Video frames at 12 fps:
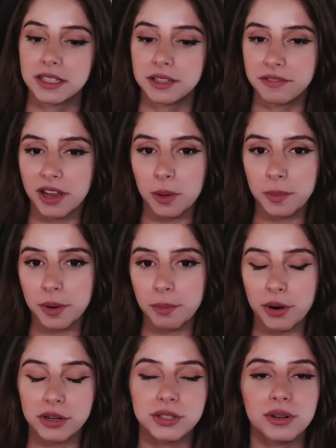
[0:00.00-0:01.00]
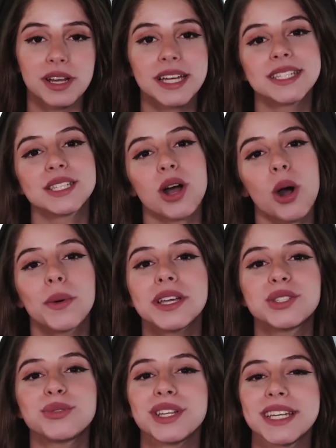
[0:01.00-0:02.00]
The developer portal is
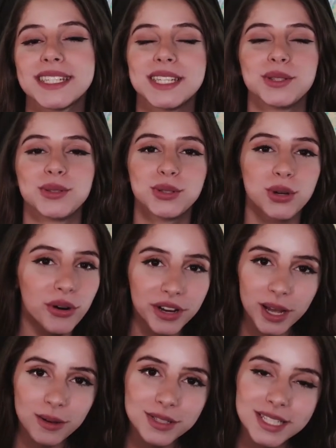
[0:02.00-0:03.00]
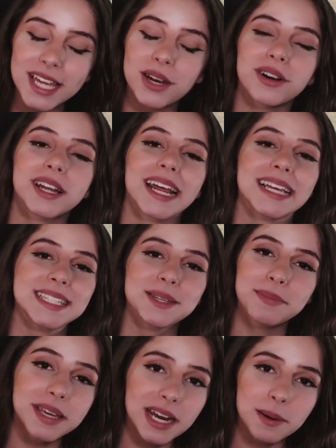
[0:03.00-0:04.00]
always releasing tutorials and
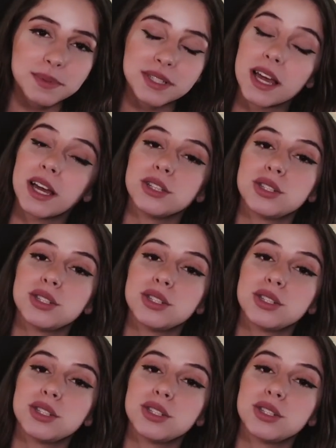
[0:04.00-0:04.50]
organizing meetups